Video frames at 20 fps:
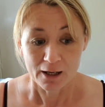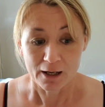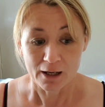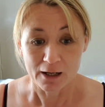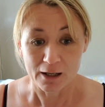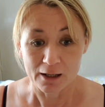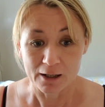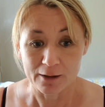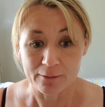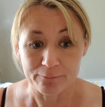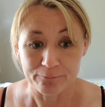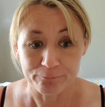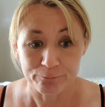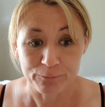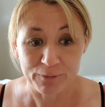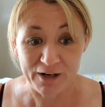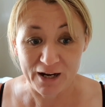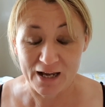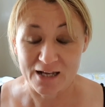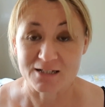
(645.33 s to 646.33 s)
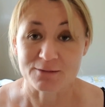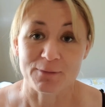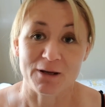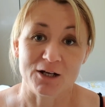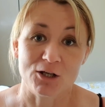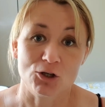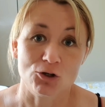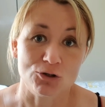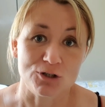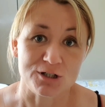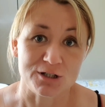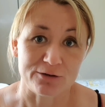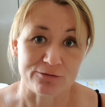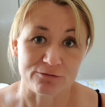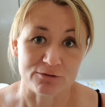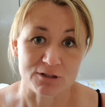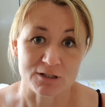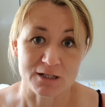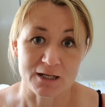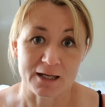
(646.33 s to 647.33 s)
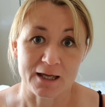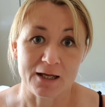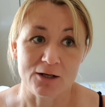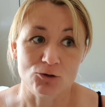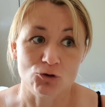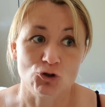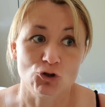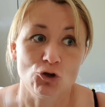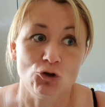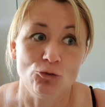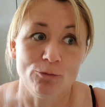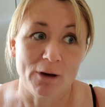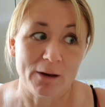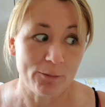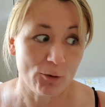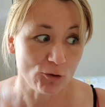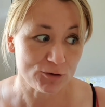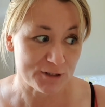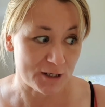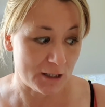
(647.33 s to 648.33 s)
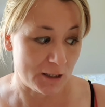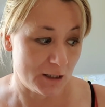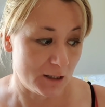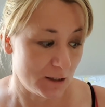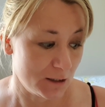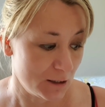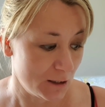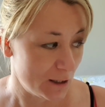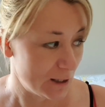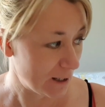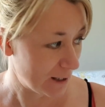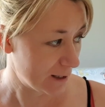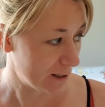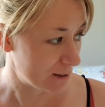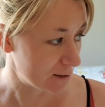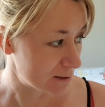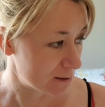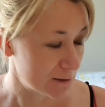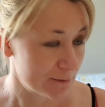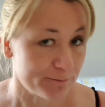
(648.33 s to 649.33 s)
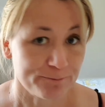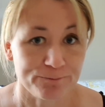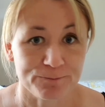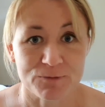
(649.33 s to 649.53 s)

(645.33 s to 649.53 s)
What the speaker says: But it has made a huge difference again to my body. It has.